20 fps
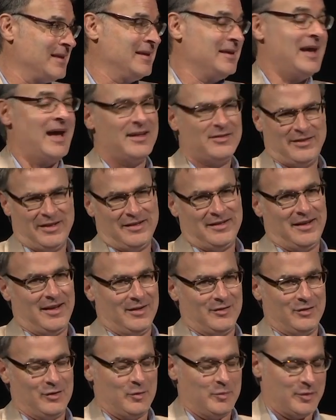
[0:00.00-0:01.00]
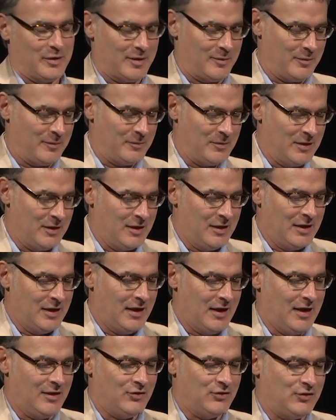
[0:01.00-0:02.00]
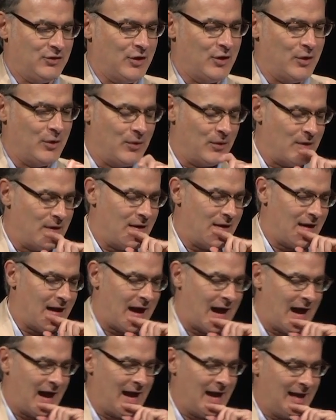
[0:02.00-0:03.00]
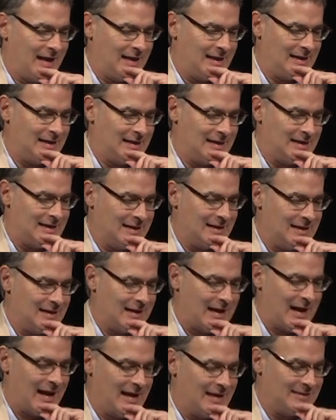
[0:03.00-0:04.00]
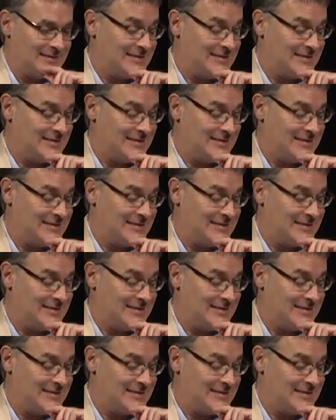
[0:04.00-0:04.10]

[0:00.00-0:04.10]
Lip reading: Yeah, 10 days, no problem. And so I